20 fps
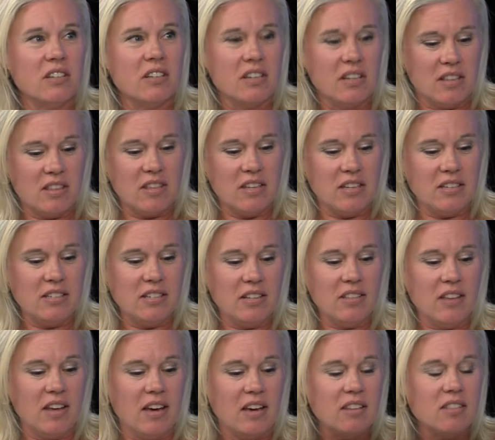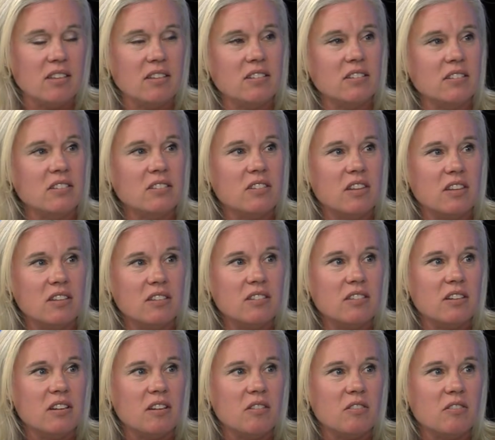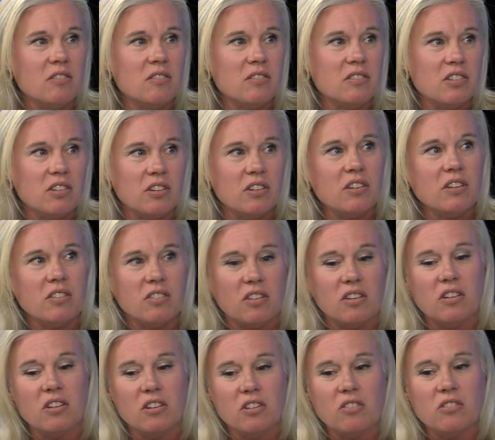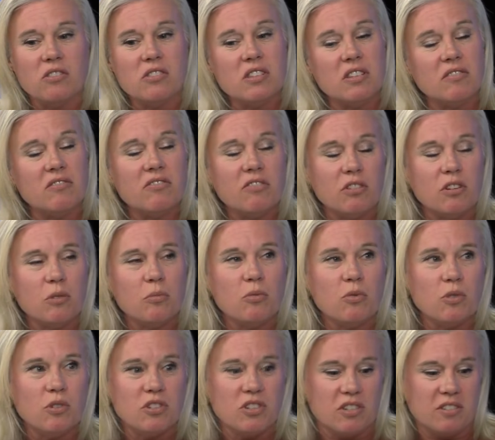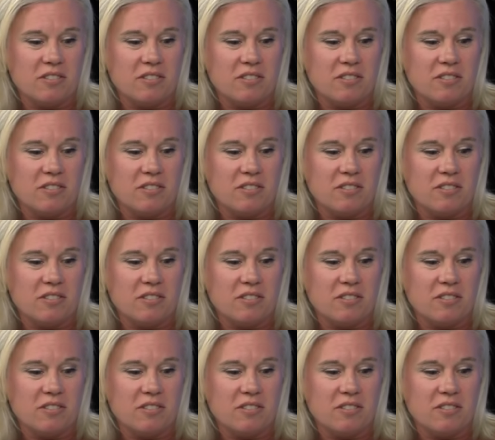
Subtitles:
did that took the girls in for an abortion.